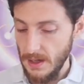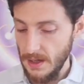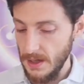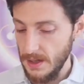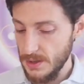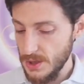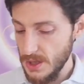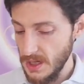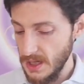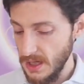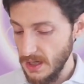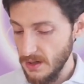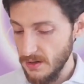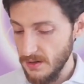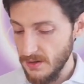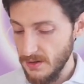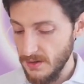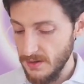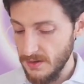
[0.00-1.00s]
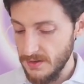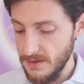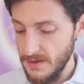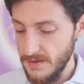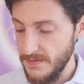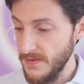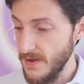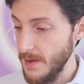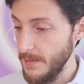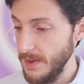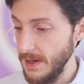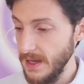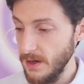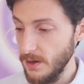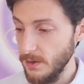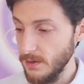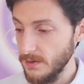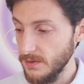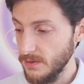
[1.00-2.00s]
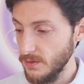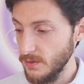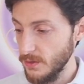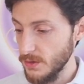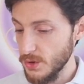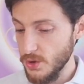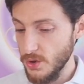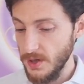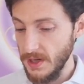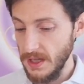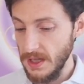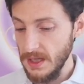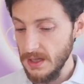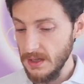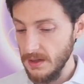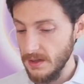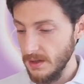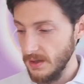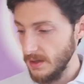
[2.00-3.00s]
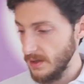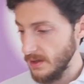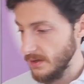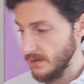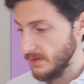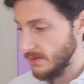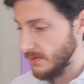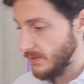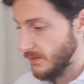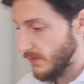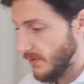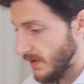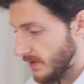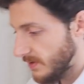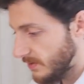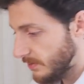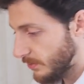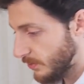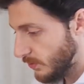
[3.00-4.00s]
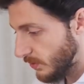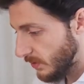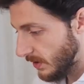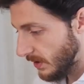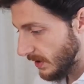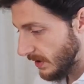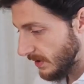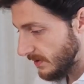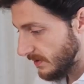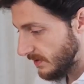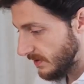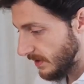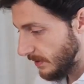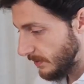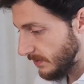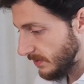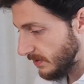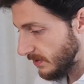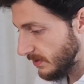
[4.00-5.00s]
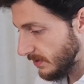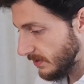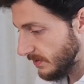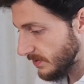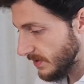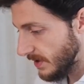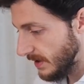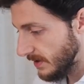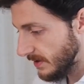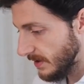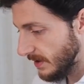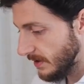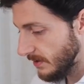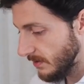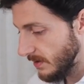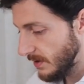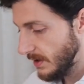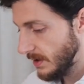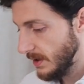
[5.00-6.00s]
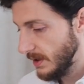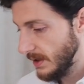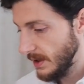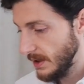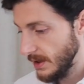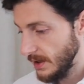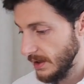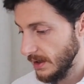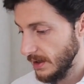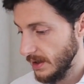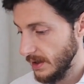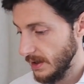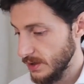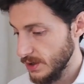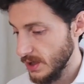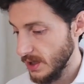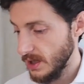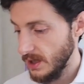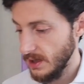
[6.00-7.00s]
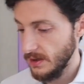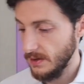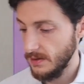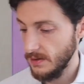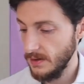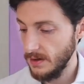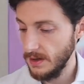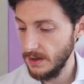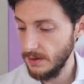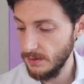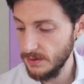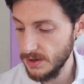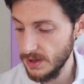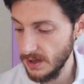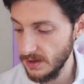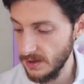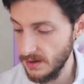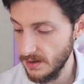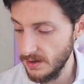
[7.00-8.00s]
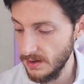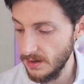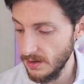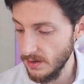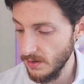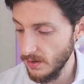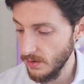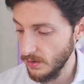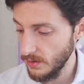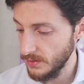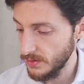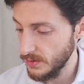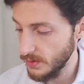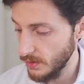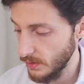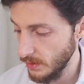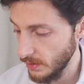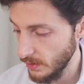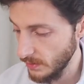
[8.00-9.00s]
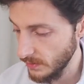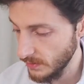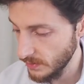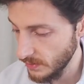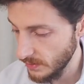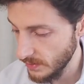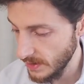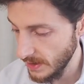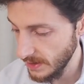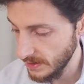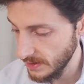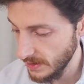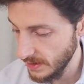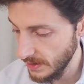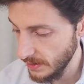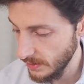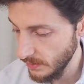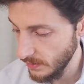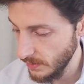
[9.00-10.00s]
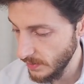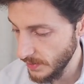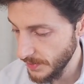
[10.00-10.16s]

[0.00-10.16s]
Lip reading: and checking on the family also joining. Yes, Facebook seems good right now. I can check it. I will check the audio also right now.